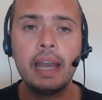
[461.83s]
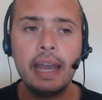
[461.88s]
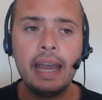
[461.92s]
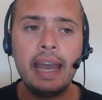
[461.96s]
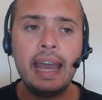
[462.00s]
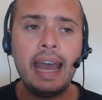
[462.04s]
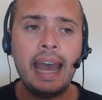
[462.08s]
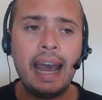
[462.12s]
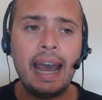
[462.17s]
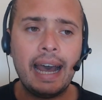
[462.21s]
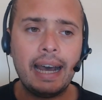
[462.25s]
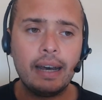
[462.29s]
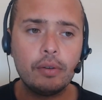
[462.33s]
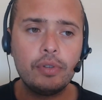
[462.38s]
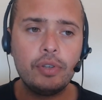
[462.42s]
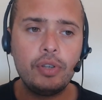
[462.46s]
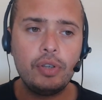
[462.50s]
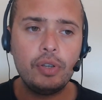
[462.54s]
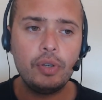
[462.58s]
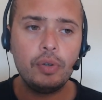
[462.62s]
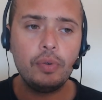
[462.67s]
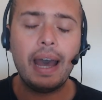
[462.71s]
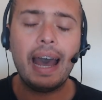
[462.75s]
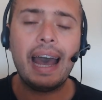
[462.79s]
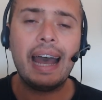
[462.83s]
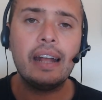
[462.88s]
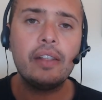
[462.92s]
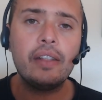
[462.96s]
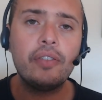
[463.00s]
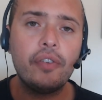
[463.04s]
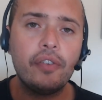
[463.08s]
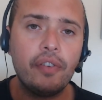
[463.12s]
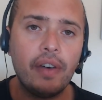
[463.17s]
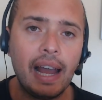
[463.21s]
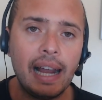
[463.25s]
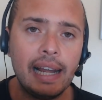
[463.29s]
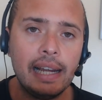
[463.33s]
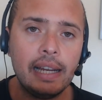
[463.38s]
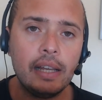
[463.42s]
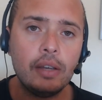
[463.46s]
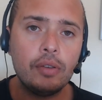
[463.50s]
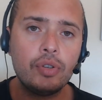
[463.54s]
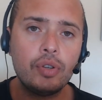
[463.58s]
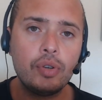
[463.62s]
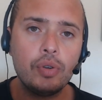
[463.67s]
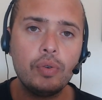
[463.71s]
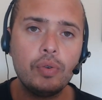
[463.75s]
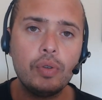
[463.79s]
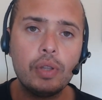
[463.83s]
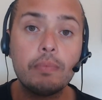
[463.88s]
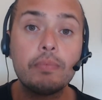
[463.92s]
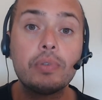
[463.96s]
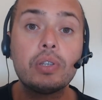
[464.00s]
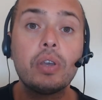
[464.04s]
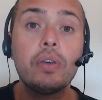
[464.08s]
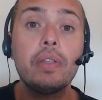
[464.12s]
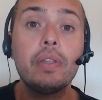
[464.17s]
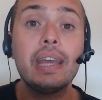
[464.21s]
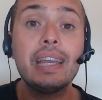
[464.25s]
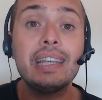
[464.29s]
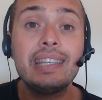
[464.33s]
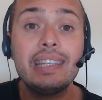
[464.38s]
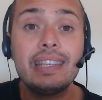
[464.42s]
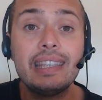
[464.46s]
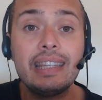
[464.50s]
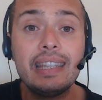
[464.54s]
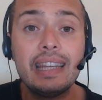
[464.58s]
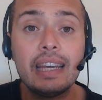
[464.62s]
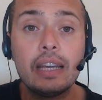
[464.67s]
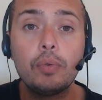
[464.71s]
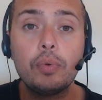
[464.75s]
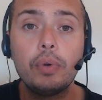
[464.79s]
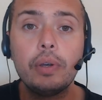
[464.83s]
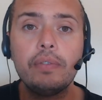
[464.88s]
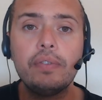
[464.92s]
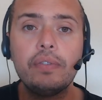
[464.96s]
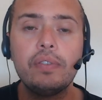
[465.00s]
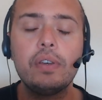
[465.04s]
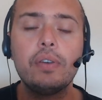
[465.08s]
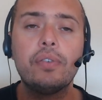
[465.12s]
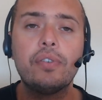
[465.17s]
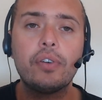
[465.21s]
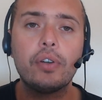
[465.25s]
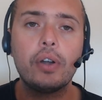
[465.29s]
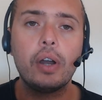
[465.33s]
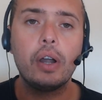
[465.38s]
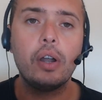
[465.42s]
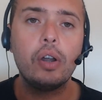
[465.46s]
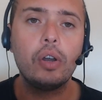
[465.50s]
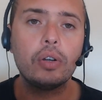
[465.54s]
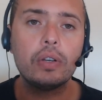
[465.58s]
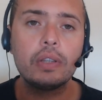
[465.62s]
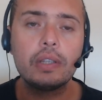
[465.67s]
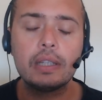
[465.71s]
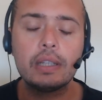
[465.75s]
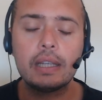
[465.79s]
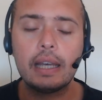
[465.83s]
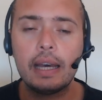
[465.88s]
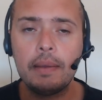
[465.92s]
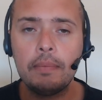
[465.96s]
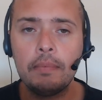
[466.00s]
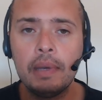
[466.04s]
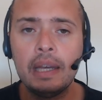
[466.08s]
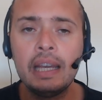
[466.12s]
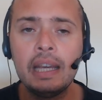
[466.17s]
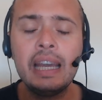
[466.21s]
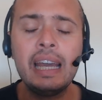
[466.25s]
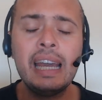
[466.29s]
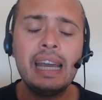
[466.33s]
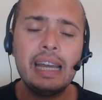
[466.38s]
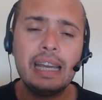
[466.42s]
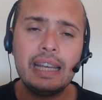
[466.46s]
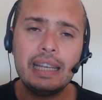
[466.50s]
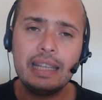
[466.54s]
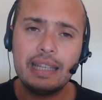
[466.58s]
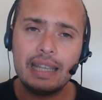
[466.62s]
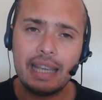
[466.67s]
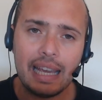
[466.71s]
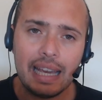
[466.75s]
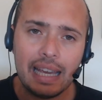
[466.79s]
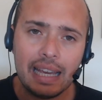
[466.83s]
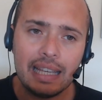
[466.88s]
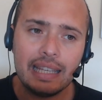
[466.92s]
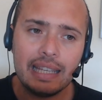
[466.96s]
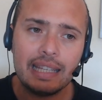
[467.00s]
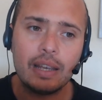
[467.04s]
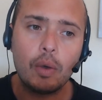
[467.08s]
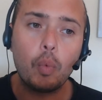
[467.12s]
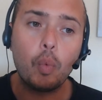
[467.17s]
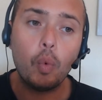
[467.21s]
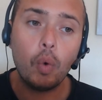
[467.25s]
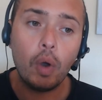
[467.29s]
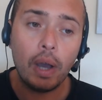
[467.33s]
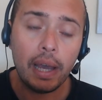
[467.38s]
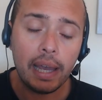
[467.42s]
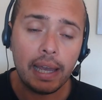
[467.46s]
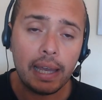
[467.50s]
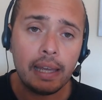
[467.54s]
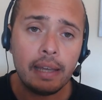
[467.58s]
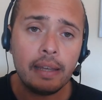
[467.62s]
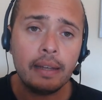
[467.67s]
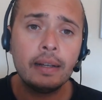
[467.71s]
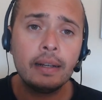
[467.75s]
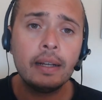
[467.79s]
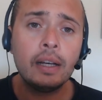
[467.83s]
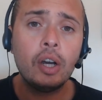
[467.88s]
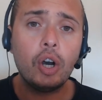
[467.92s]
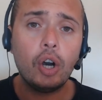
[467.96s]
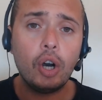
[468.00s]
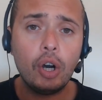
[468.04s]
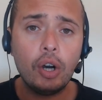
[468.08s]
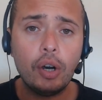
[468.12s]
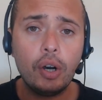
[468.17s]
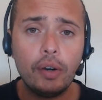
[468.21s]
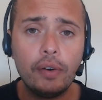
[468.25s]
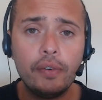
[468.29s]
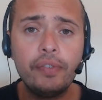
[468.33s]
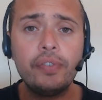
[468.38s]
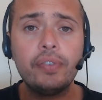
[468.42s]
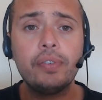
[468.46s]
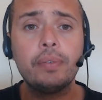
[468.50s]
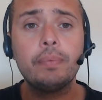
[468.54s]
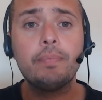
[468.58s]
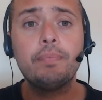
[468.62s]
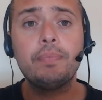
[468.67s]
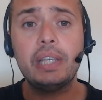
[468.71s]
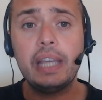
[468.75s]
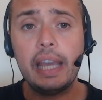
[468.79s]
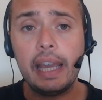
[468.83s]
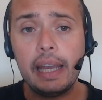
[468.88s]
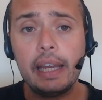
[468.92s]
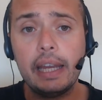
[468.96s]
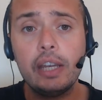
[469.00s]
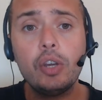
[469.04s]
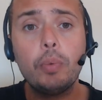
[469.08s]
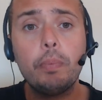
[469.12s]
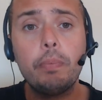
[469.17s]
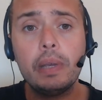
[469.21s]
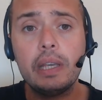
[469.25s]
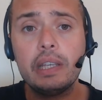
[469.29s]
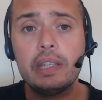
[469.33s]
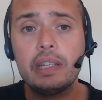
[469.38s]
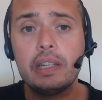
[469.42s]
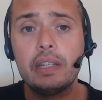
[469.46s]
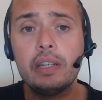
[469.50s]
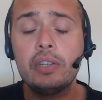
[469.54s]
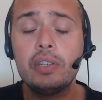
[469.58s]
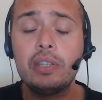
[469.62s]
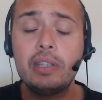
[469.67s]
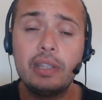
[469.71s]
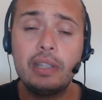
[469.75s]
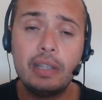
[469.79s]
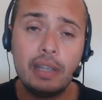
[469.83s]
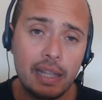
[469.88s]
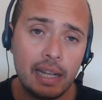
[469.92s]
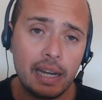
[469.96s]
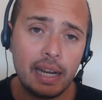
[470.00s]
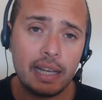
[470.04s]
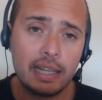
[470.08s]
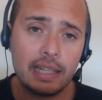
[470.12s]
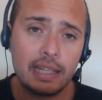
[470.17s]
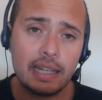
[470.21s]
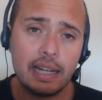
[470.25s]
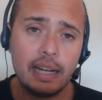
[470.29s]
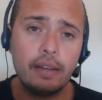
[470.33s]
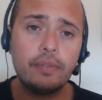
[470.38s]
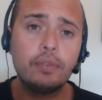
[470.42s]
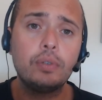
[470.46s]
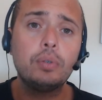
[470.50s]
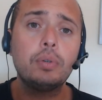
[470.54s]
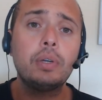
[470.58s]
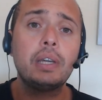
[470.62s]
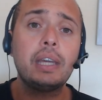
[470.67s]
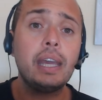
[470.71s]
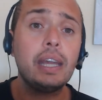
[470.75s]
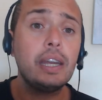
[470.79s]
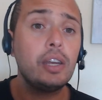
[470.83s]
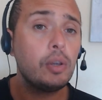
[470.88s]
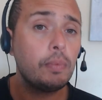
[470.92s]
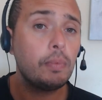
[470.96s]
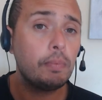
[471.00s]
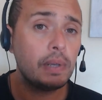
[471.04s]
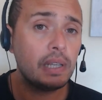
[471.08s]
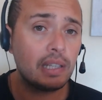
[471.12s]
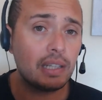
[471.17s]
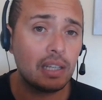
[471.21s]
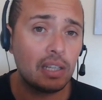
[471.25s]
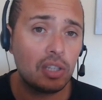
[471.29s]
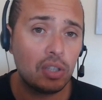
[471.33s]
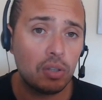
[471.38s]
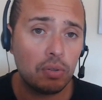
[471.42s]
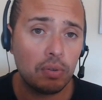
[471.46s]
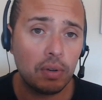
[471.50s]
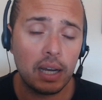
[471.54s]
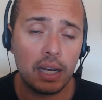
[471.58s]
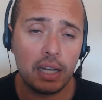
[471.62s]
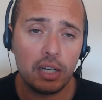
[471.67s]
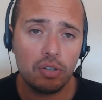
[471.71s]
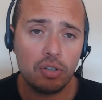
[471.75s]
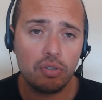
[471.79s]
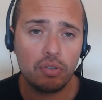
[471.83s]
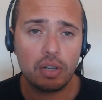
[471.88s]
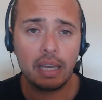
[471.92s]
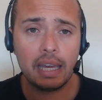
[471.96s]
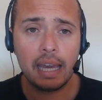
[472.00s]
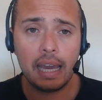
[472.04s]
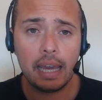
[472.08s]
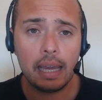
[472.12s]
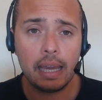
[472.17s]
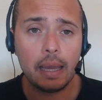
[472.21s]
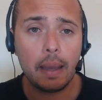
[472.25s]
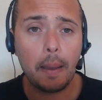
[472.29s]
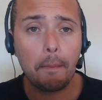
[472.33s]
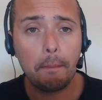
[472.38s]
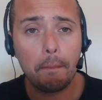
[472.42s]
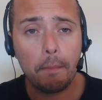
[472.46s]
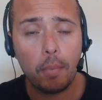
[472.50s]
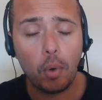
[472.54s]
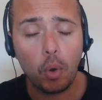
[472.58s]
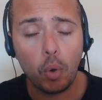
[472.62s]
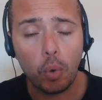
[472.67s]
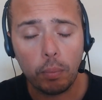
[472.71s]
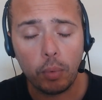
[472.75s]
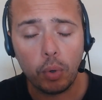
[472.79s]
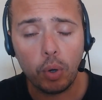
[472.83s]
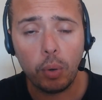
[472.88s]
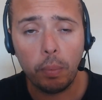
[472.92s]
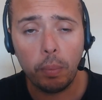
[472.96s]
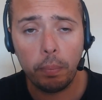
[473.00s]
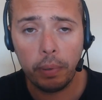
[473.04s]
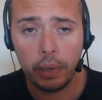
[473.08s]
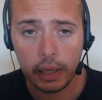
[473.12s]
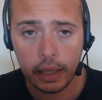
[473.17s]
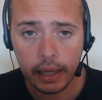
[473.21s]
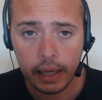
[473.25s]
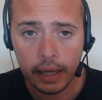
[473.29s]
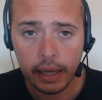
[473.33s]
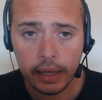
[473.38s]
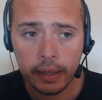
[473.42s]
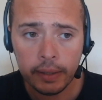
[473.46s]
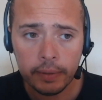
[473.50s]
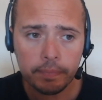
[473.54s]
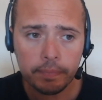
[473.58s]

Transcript: how to add value to them so they stick with you for a long time is, is a way of getting your business to the next level, getting your business to 100K or more per year,